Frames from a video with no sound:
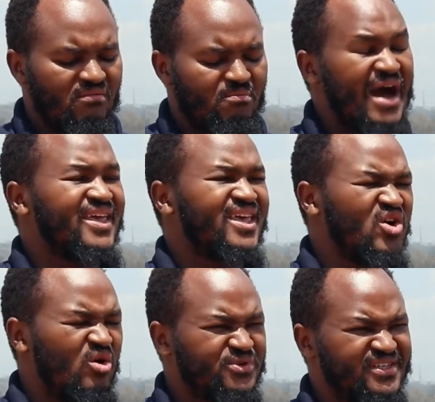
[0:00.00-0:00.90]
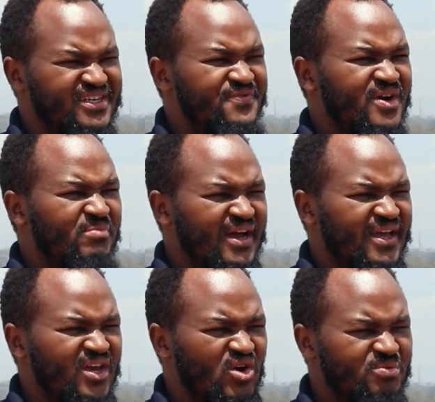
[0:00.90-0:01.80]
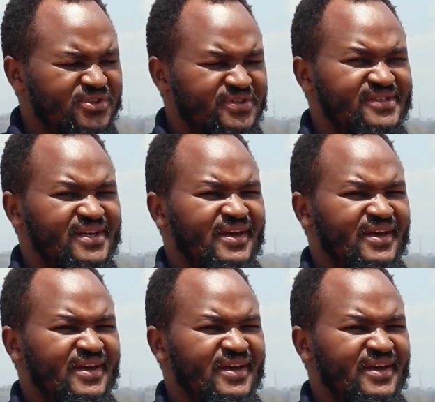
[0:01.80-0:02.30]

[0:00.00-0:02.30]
banking options, different banking options,